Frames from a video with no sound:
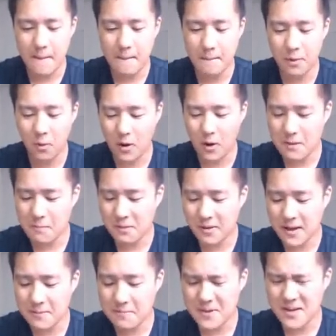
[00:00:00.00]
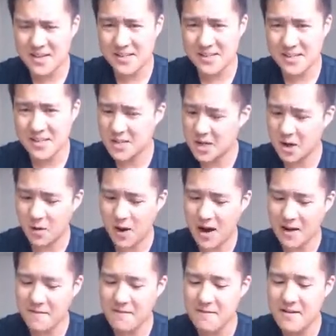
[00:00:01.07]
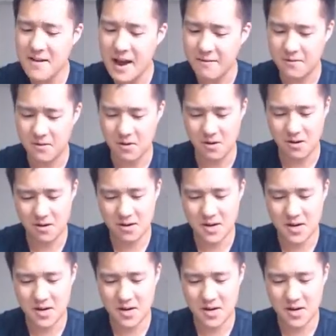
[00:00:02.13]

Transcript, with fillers: But while playing PTCGO, I've never